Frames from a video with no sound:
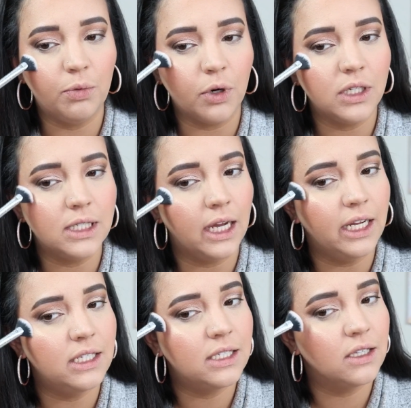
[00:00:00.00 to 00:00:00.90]

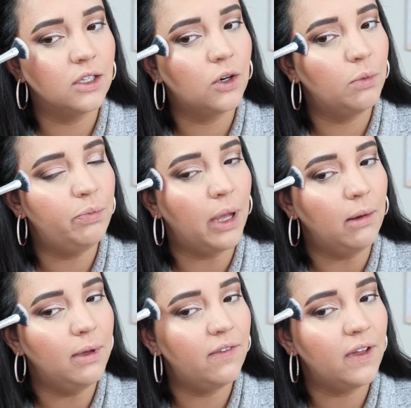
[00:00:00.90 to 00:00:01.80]
precise little
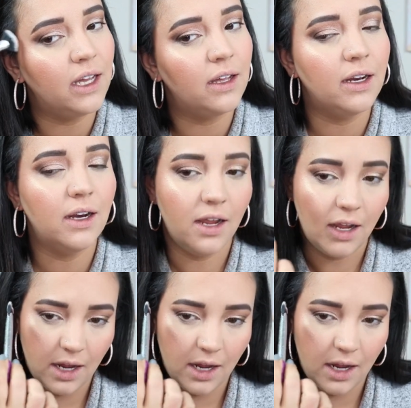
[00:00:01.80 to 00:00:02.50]
baby fan,